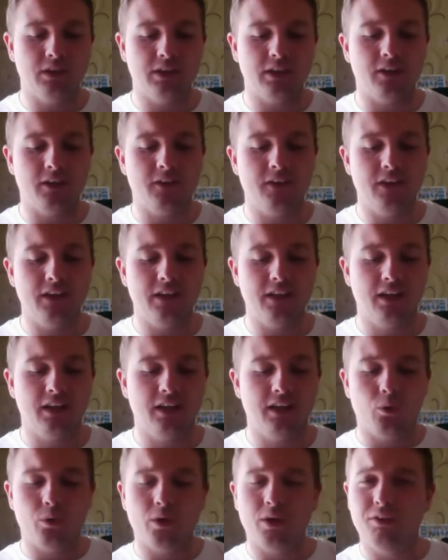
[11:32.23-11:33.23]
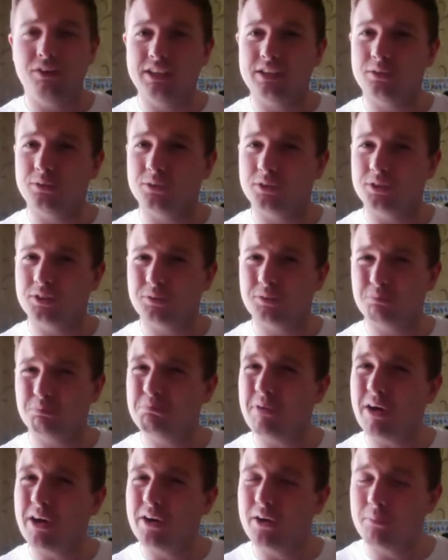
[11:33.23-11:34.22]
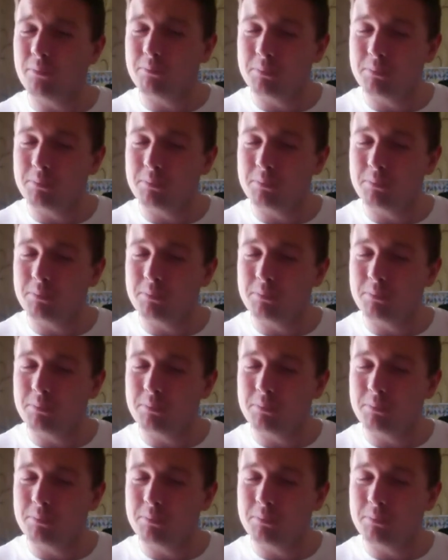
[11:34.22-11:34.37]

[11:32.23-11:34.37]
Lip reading: and I think although this horse might not